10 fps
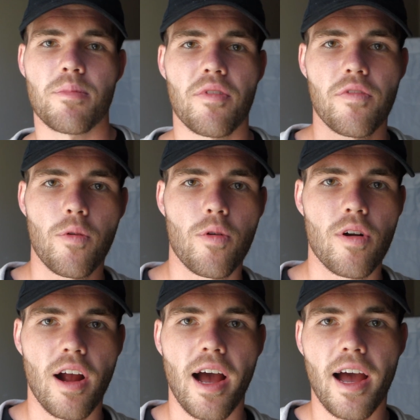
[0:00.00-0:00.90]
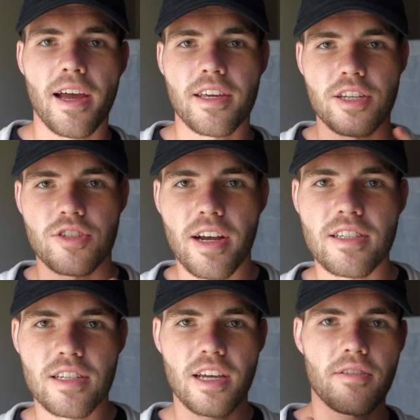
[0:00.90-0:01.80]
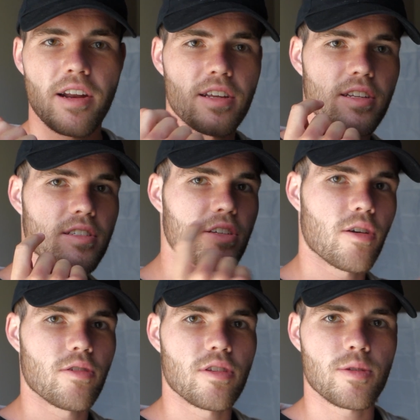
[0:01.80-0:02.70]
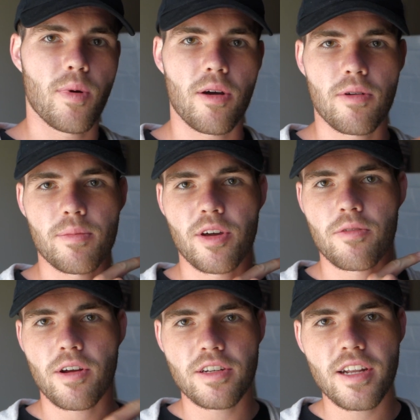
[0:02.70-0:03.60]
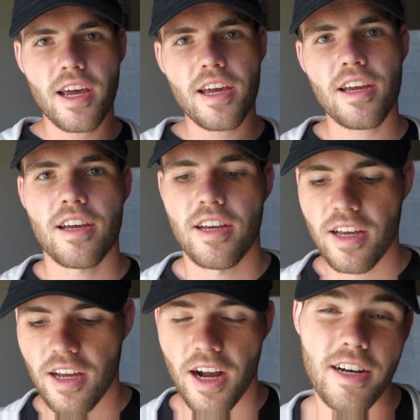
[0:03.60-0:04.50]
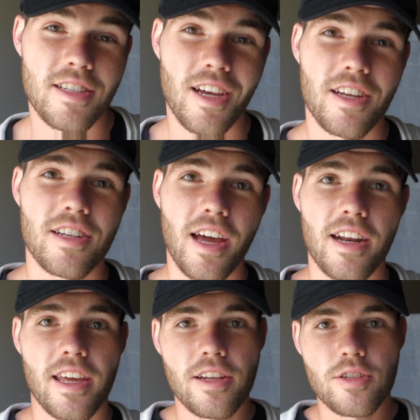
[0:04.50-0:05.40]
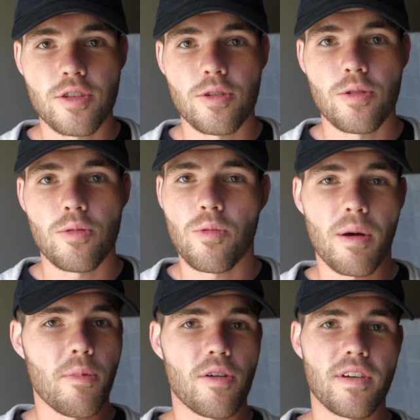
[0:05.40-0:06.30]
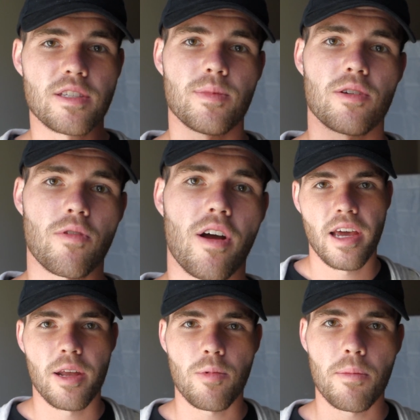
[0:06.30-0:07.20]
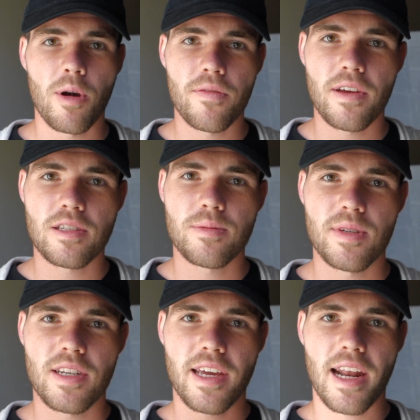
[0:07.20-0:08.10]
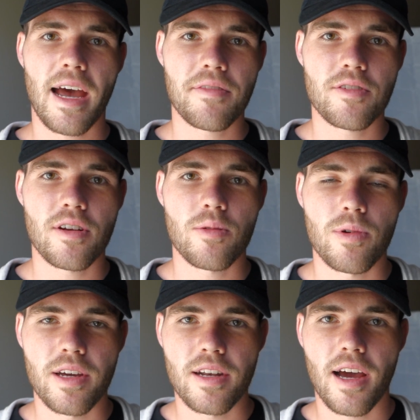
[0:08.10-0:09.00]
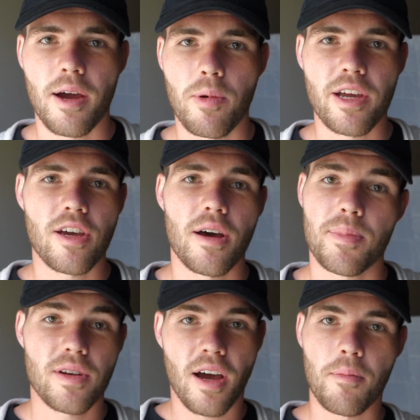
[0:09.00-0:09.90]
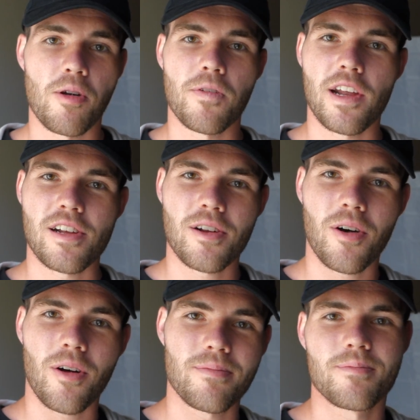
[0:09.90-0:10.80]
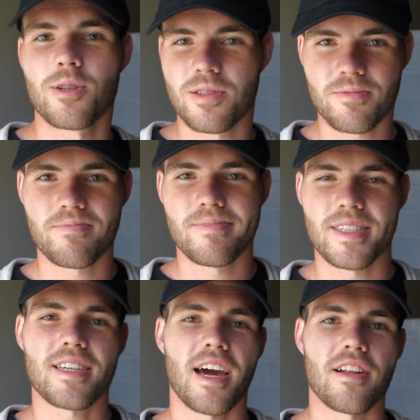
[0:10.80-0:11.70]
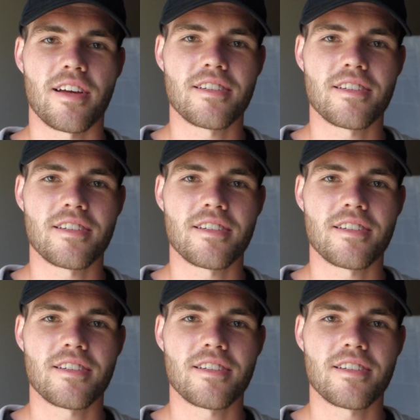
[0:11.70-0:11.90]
before I get dressed and get ready to go to the spot where I'm gonna run today, I decided to kind of get into what motivates me to run and what motivates me to get after it when I wake up not motivated at all, which is kind of like